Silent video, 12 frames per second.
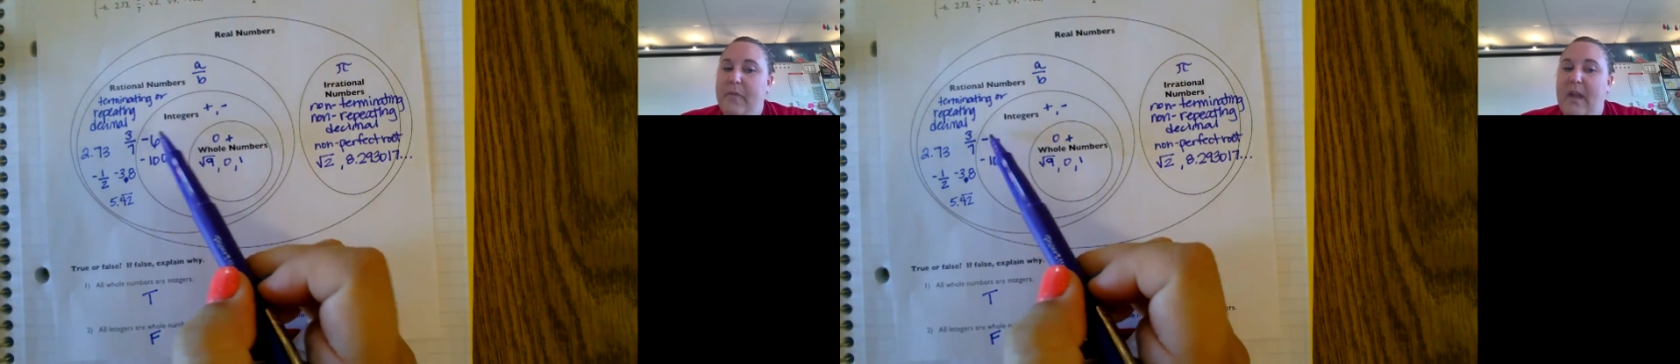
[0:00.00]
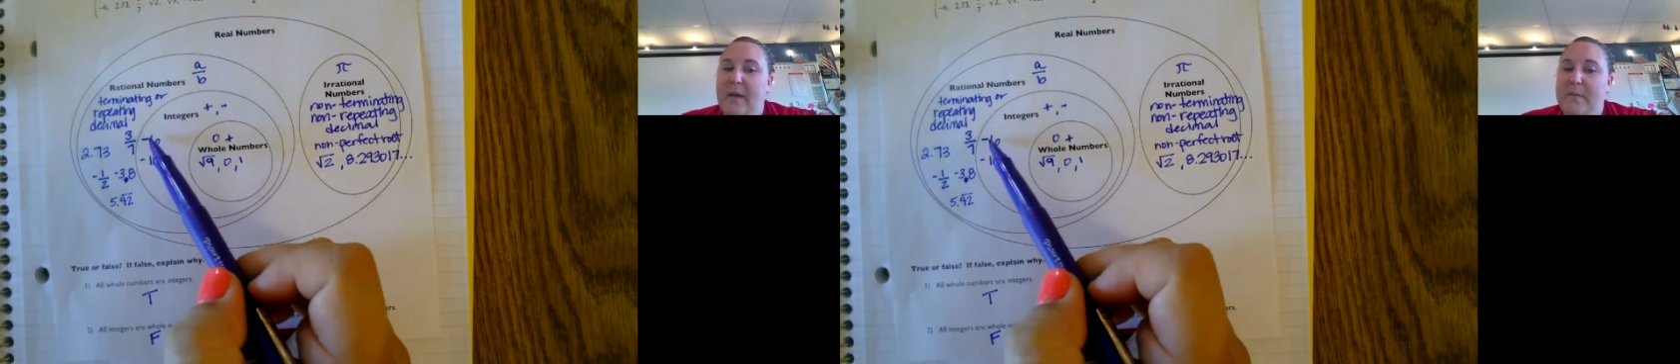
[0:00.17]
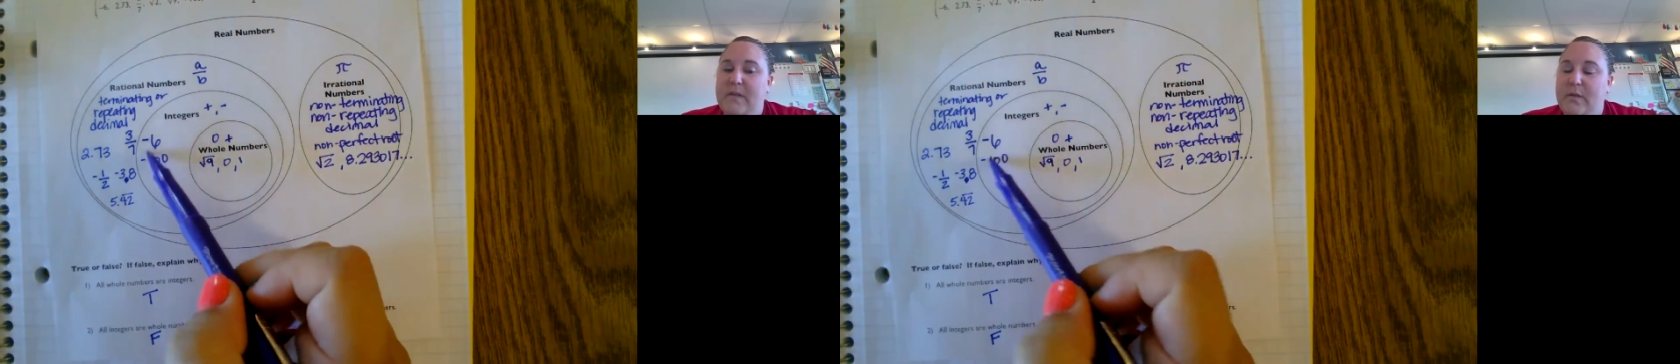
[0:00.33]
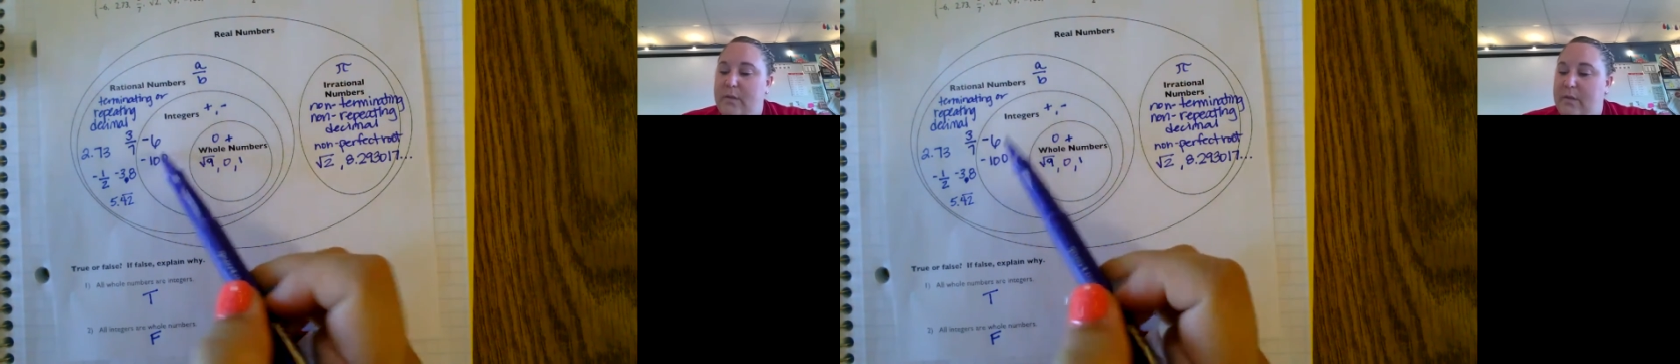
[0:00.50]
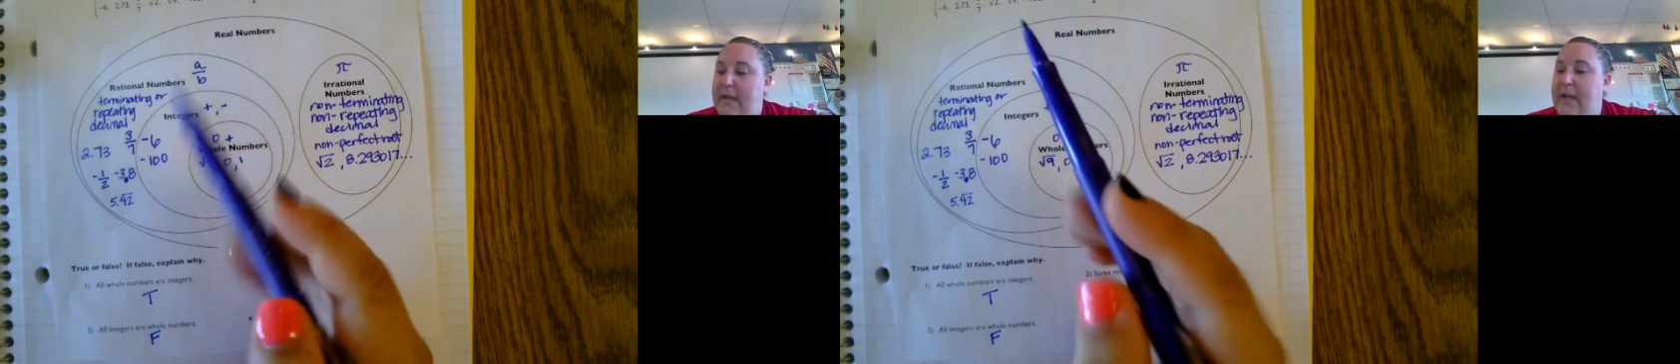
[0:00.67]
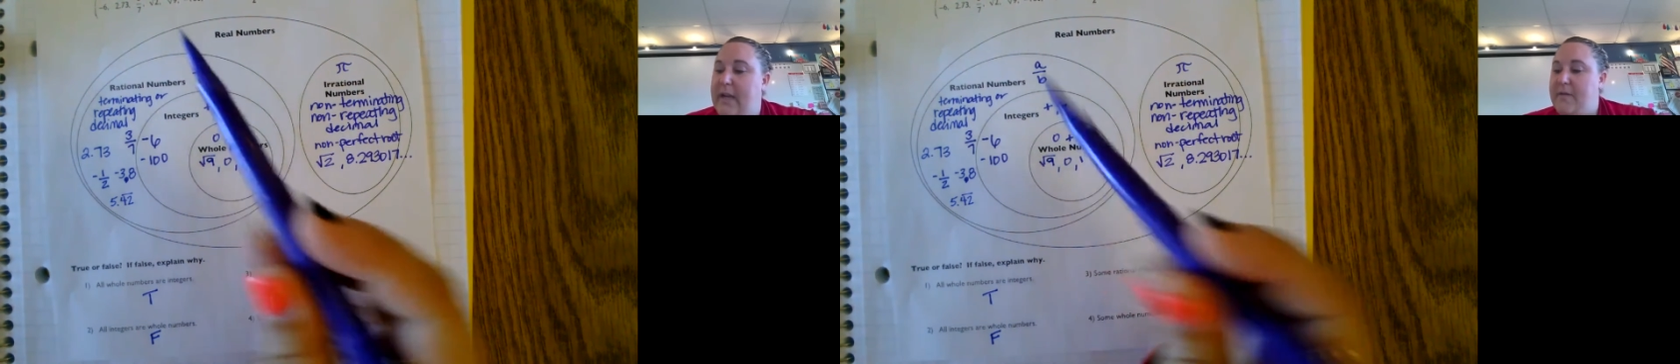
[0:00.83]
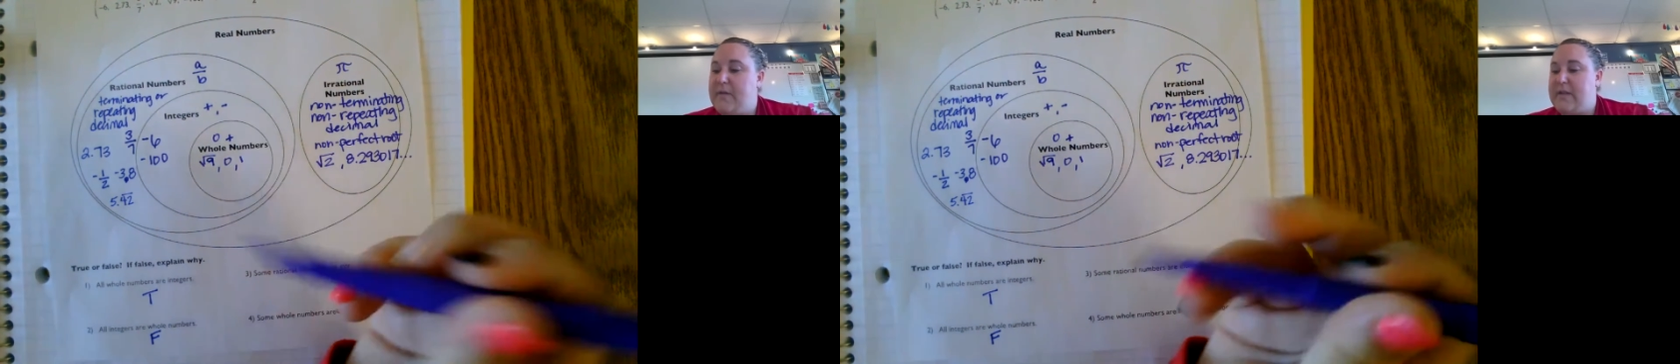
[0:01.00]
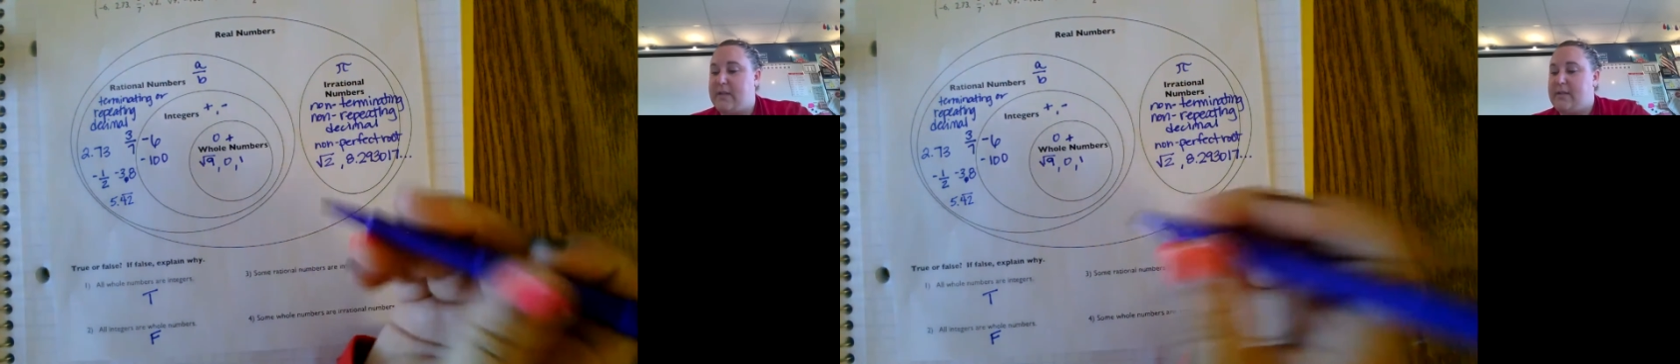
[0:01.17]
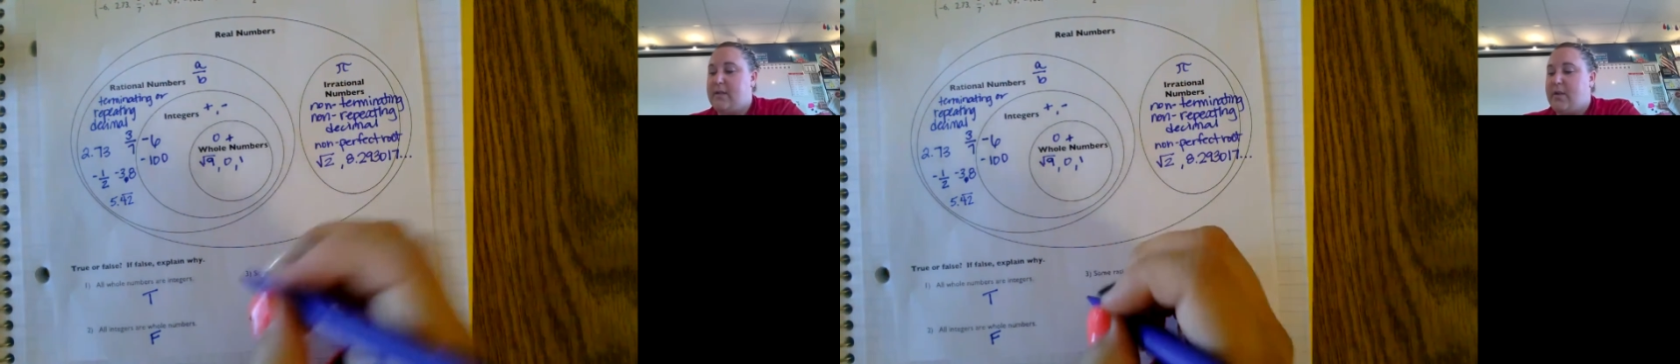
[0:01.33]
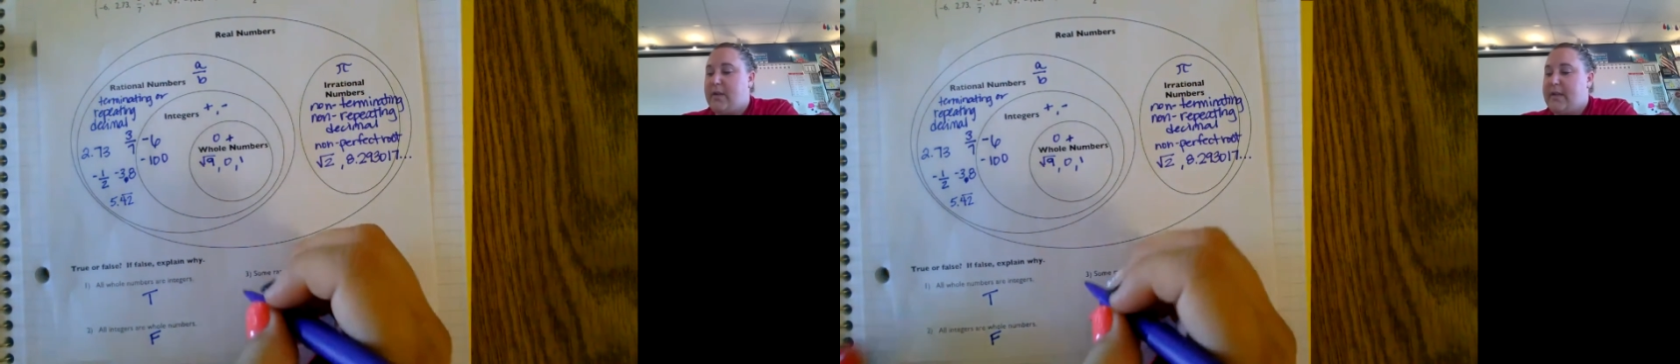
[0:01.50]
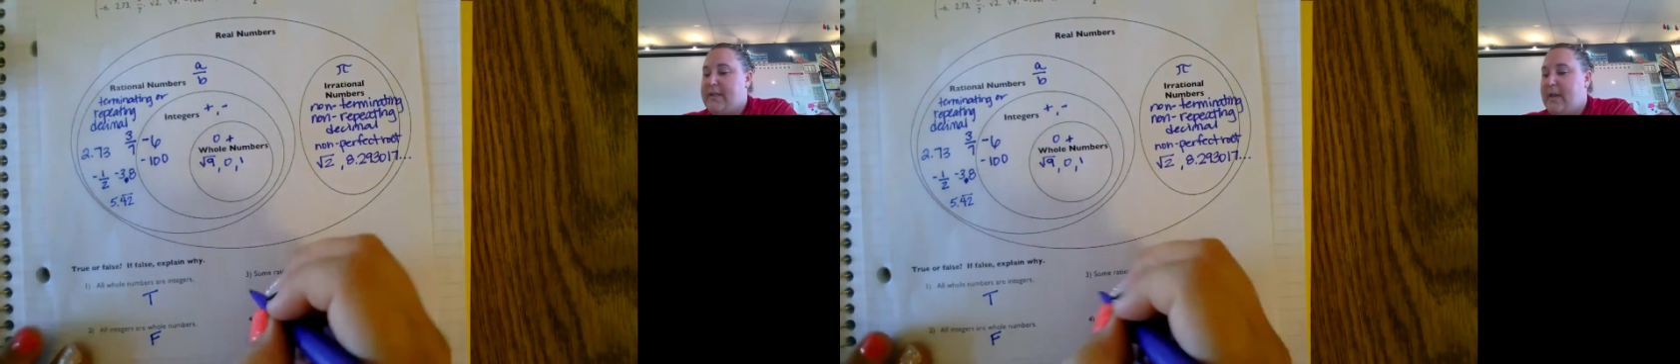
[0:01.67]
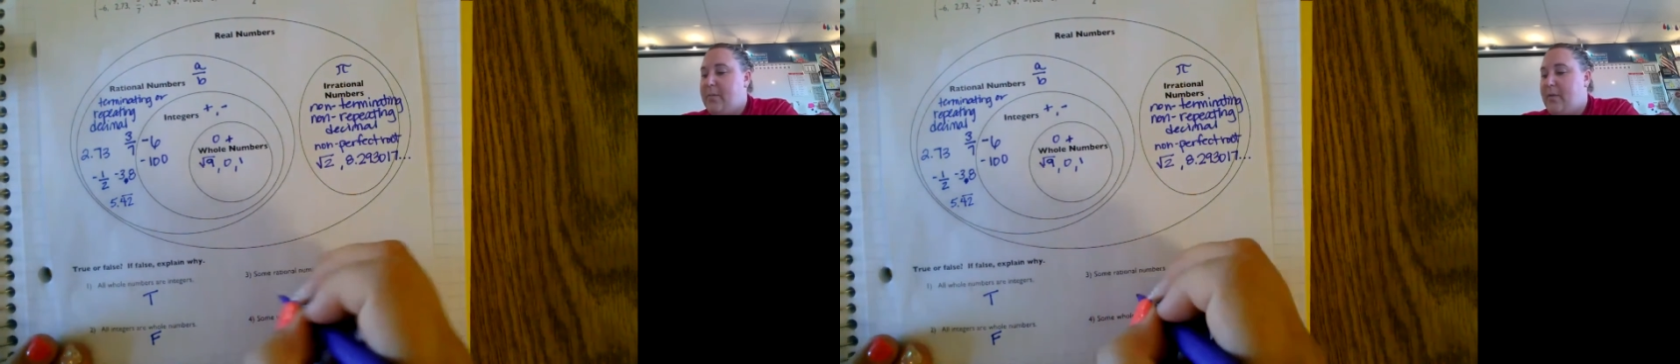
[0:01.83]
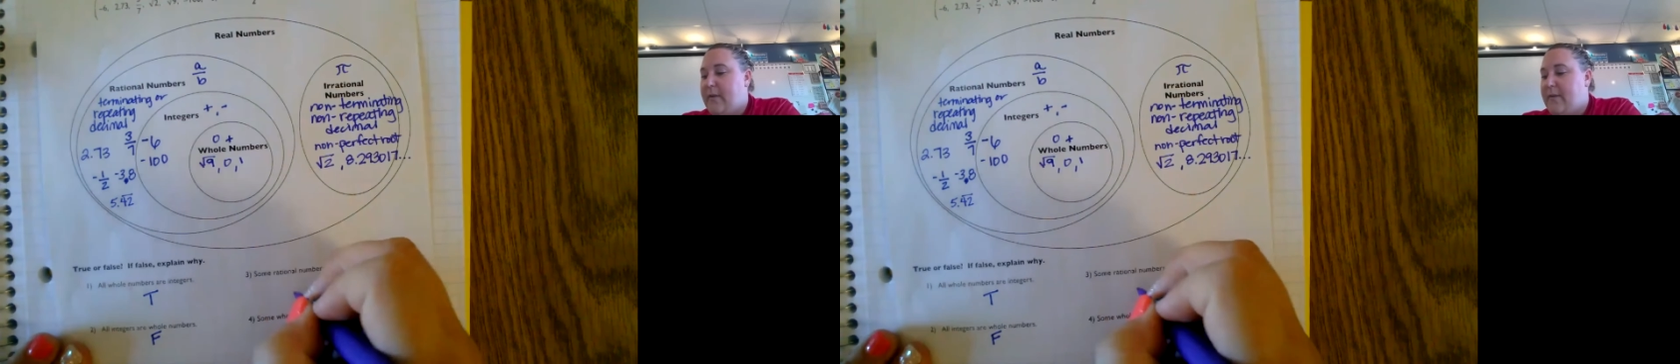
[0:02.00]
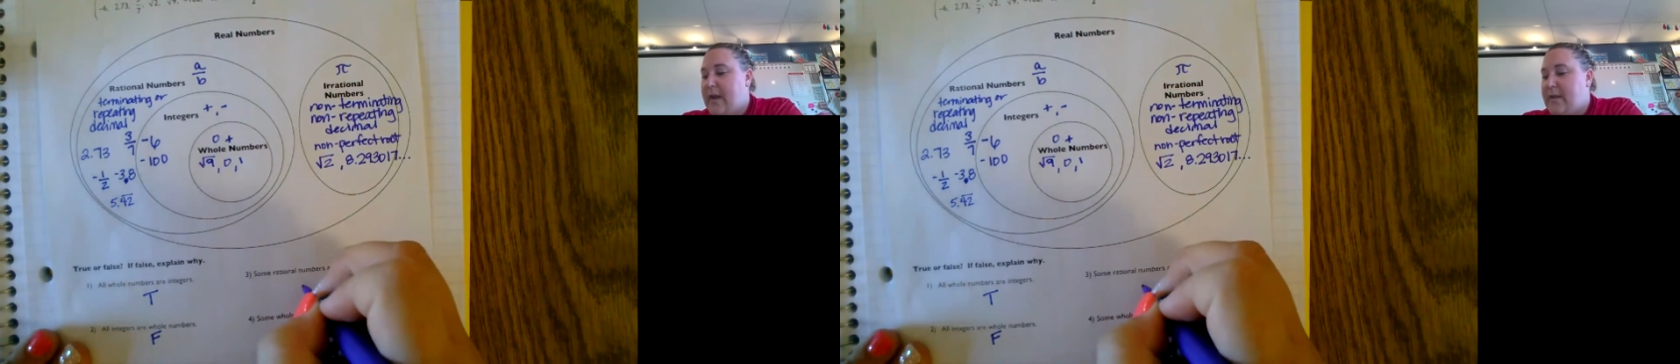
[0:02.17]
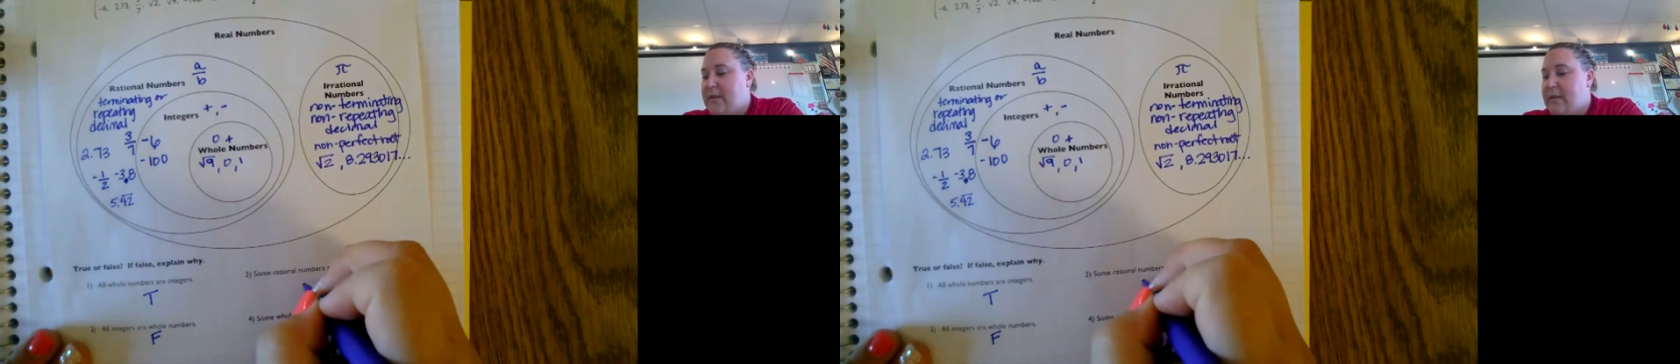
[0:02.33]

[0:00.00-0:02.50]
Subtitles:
Absolutely. -6 is a good example of that.